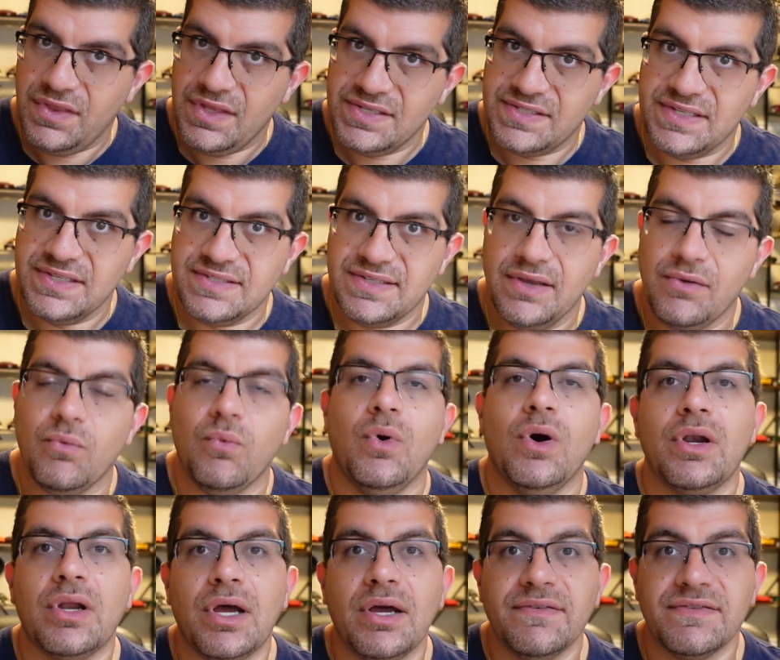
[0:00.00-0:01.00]
this is a
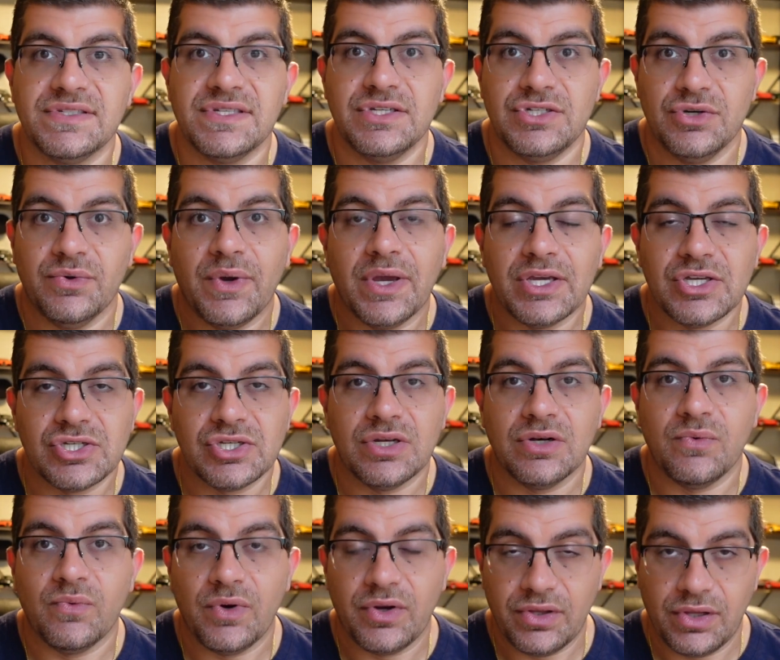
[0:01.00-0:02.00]
one-off
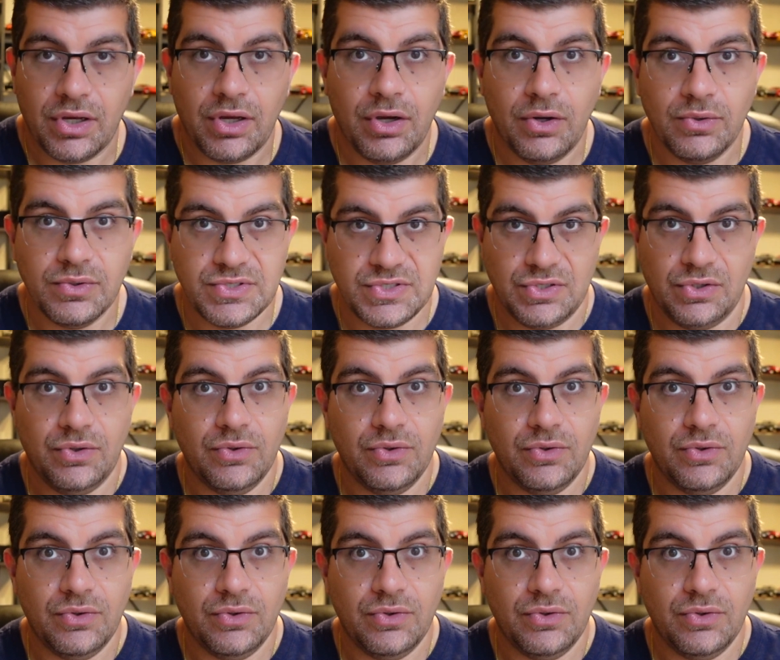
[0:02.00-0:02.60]
situation where the host